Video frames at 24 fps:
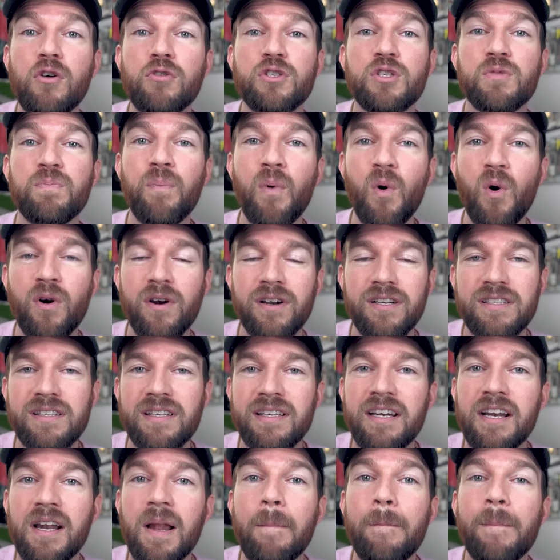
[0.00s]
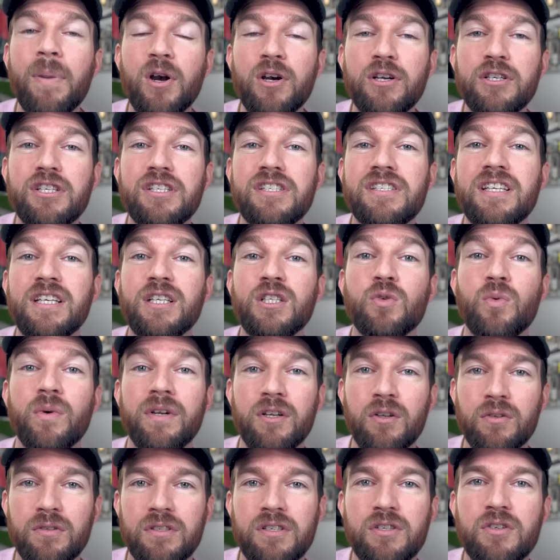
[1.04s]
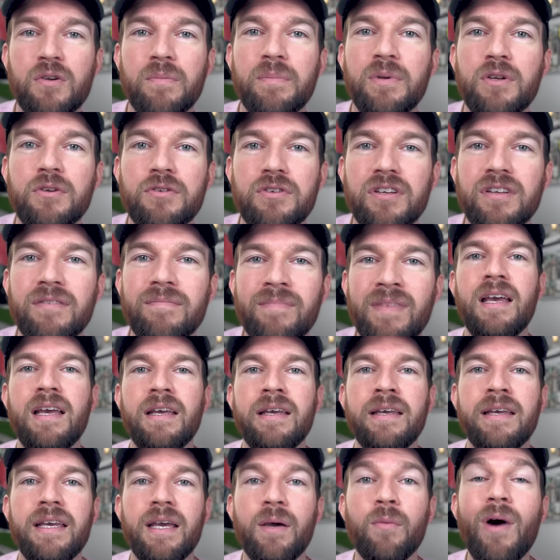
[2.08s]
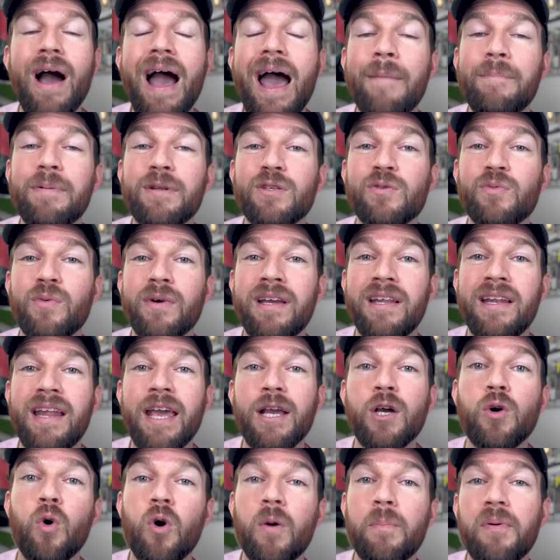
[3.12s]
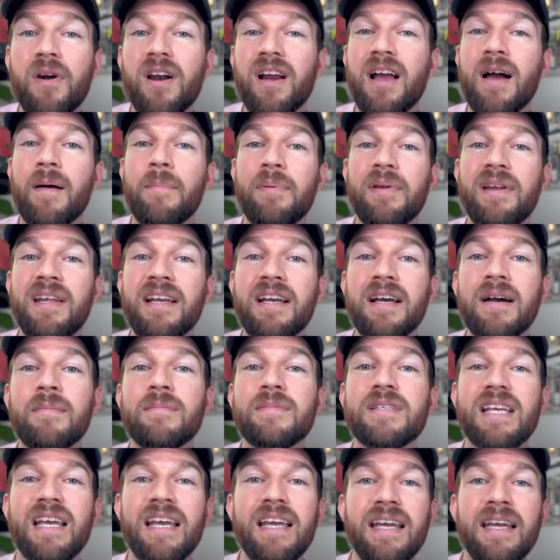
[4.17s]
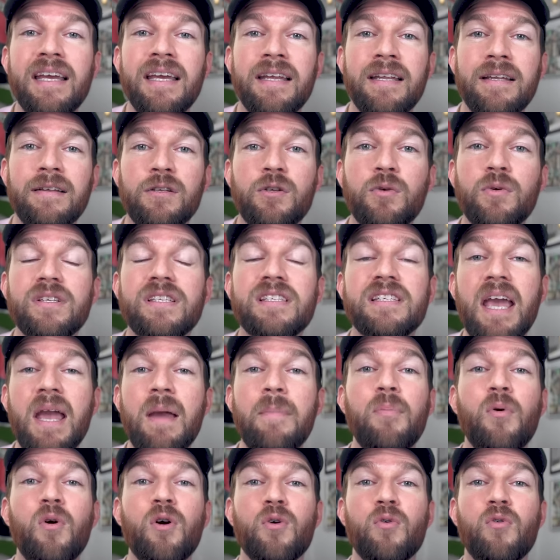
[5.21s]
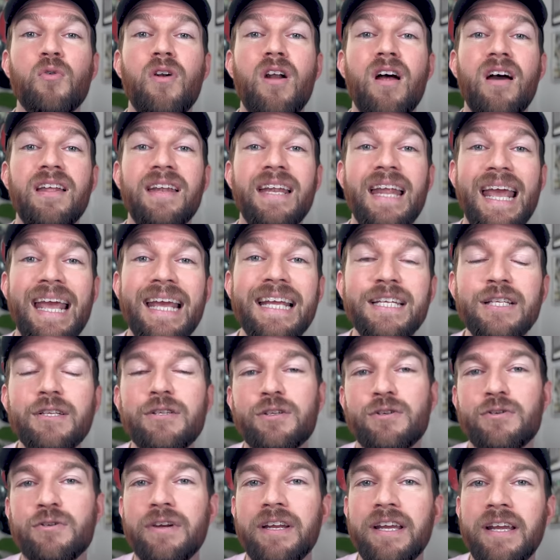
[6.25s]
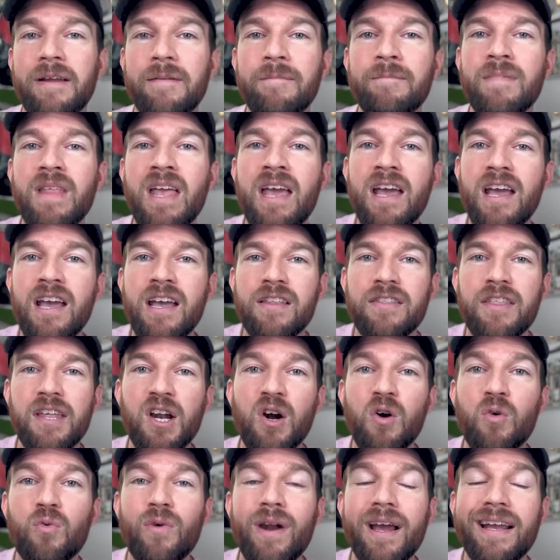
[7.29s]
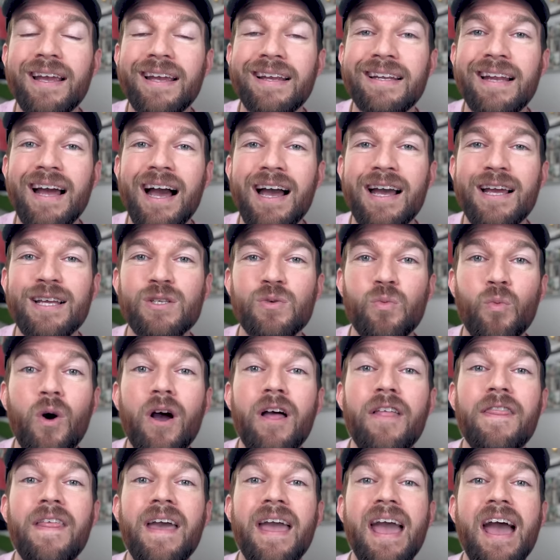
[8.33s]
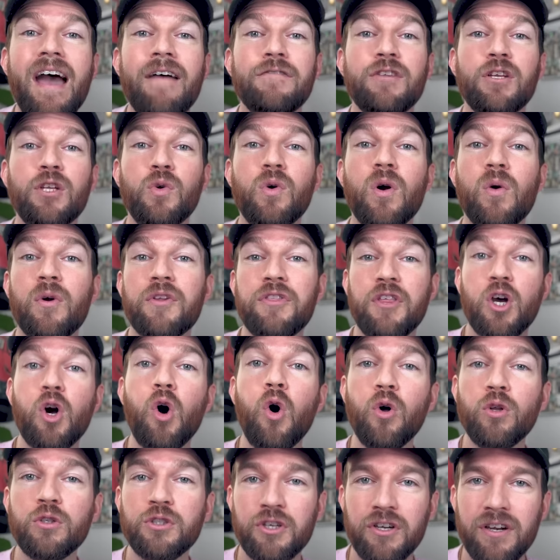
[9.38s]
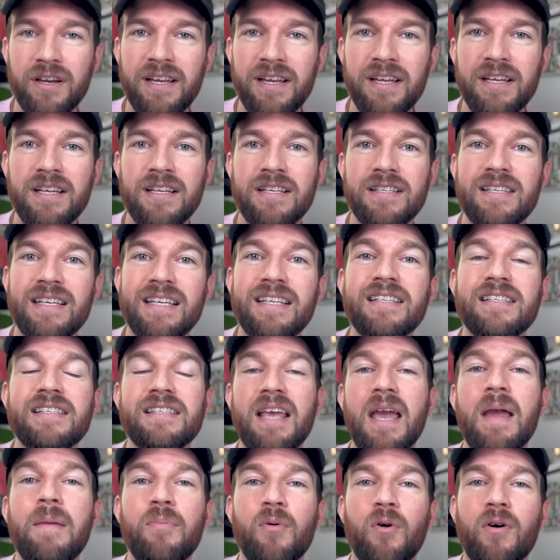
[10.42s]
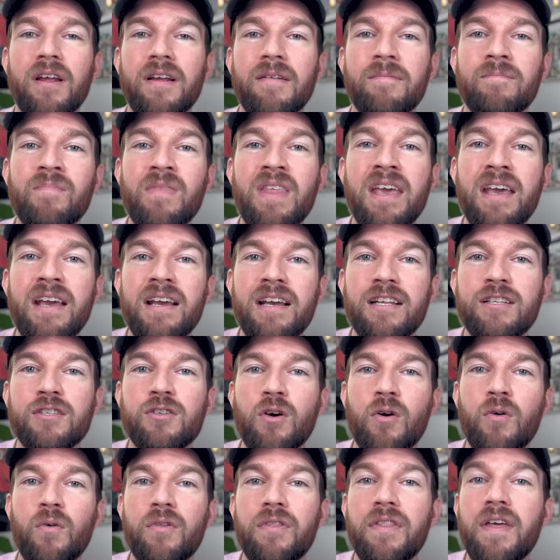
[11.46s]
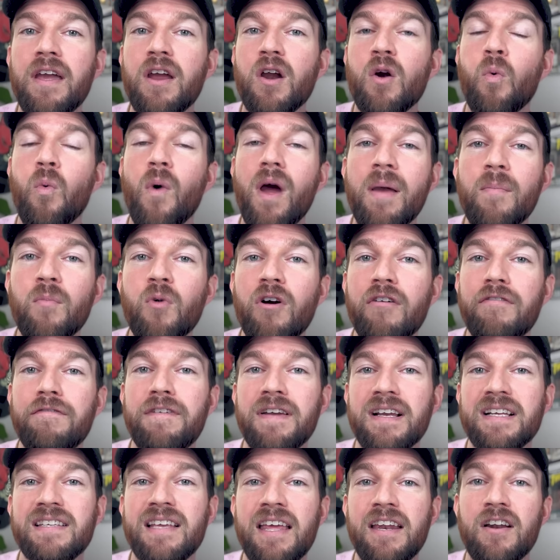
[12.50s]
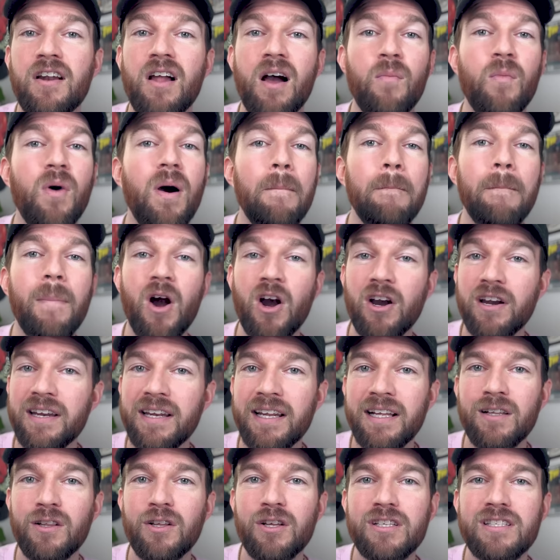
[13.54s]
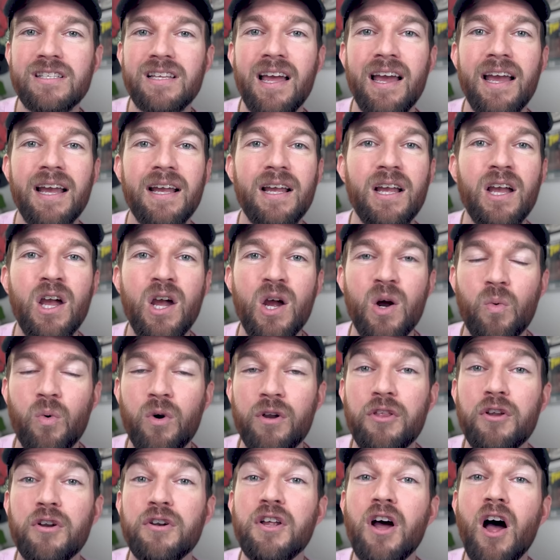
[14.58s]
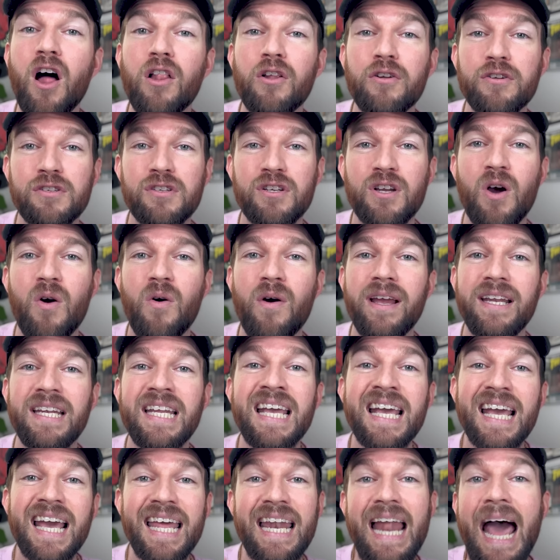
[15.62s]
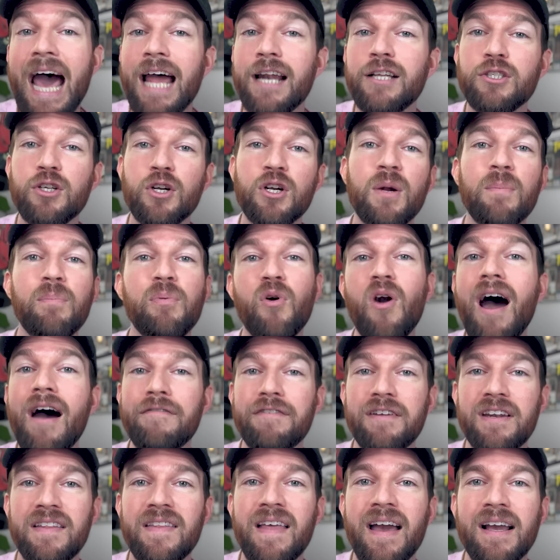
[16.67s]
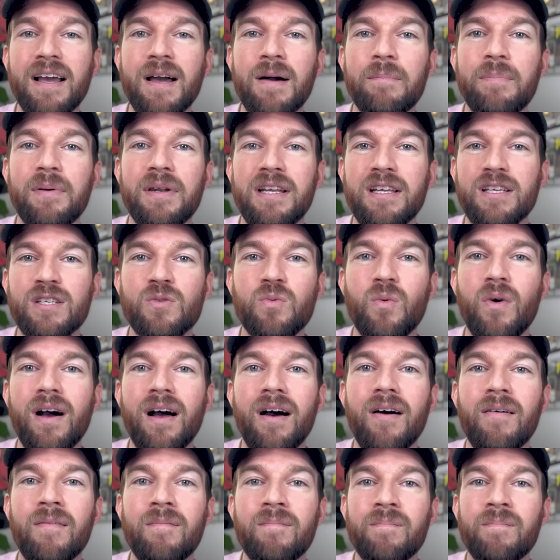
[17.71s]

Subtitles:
Sports ended up purchasing Dwindle Distribution. And what happens when a corporate company comes in to a skateboard-run industry, they don't recognize what they have to do or what the culture is in skateboarding. And so they are way more fixated on what marketing looks like, where their dollars are going, and how to turn a profit in that company as well.